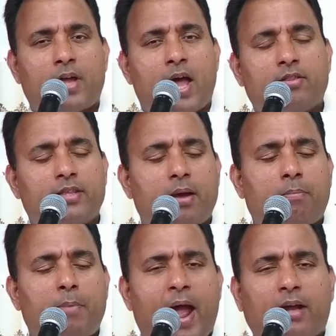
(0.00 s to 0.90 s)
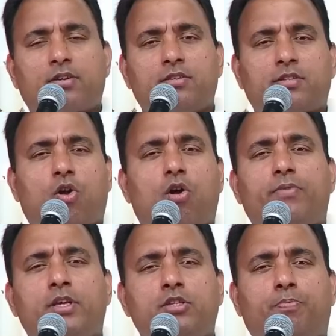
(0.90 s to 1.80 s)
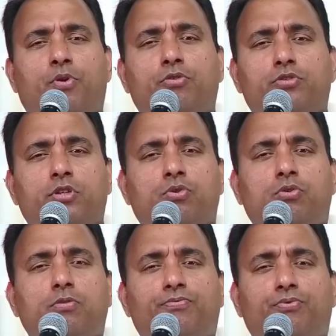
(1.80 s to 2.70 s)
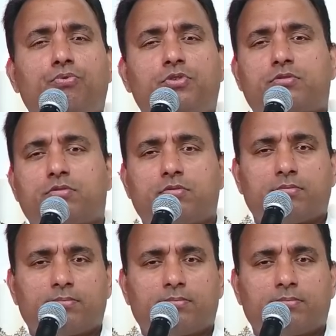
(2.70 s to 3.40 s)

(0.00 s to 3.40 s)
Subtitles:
And their actions are always producing good fruits.